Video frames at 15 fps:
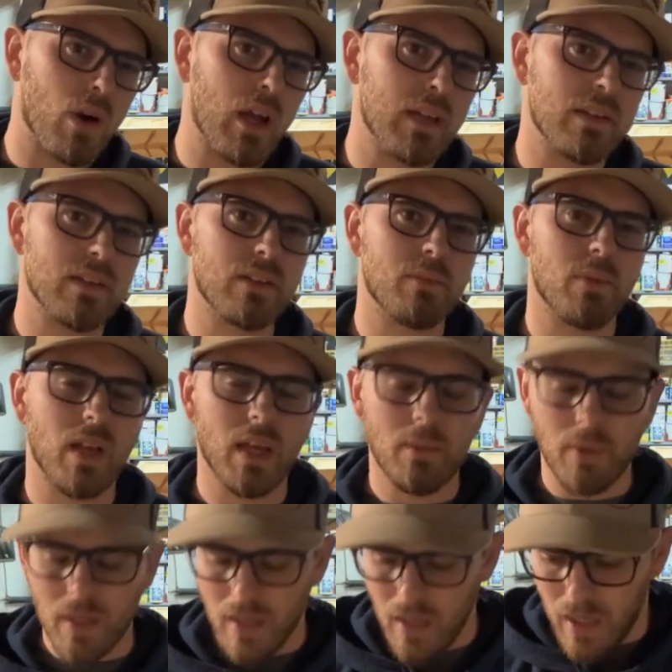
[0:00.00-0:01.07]
bright display.
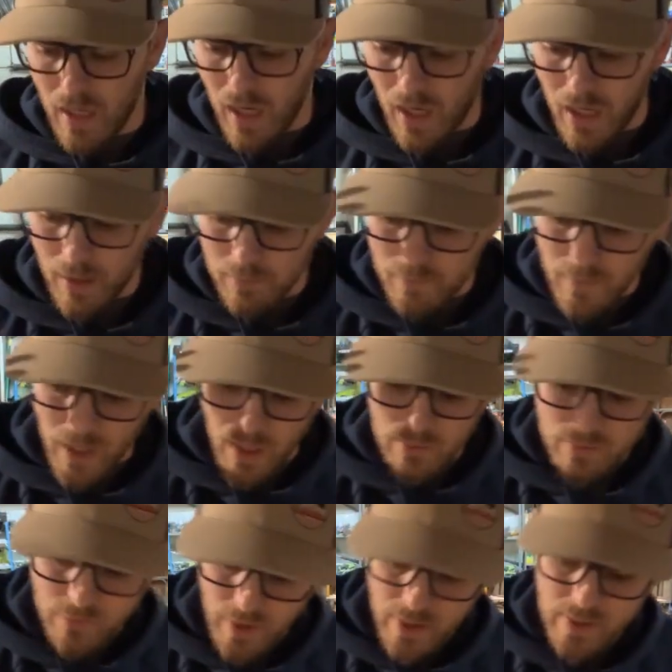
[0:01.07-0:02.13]
But I
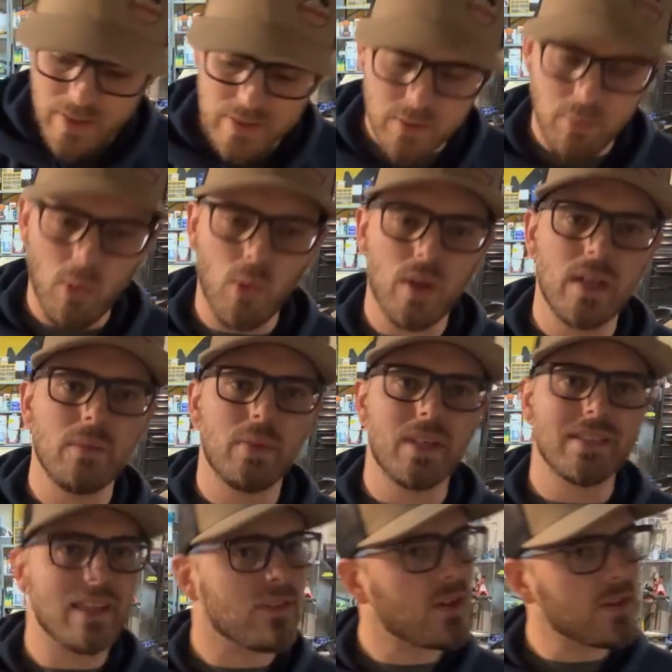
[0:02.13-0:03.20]
was very disappointed
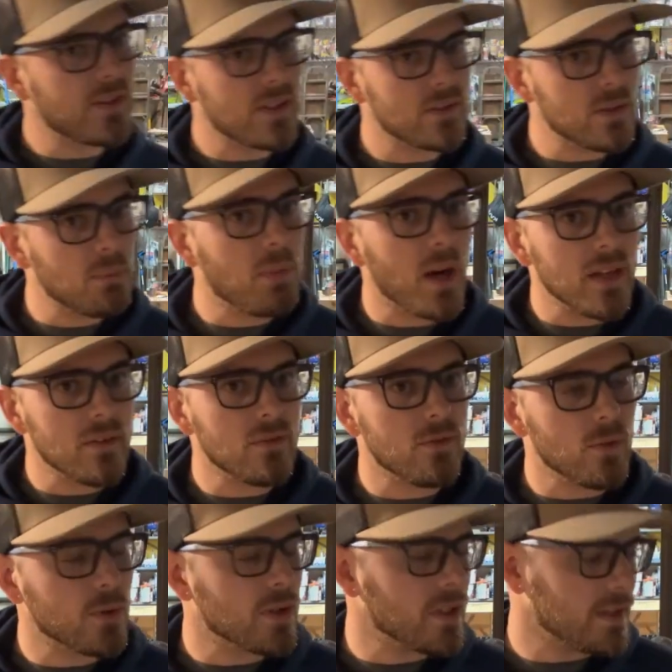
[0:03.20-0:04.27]
because I thought there was a button
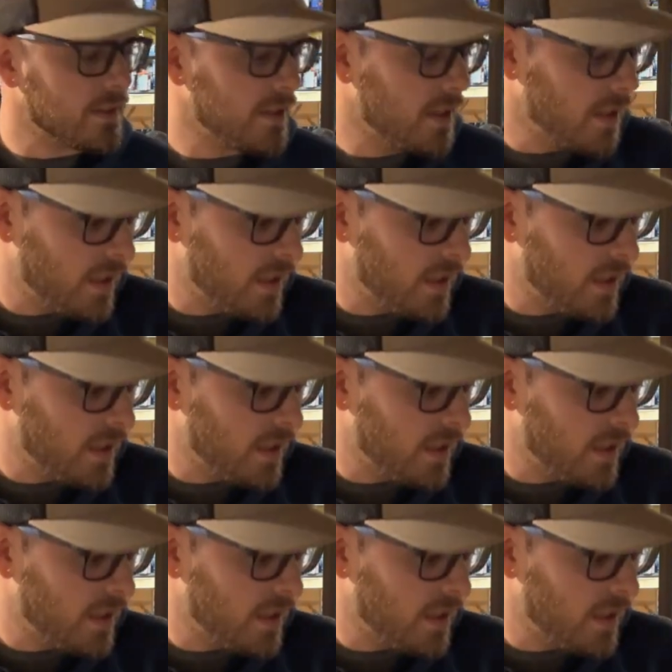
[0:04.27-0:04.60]
for it.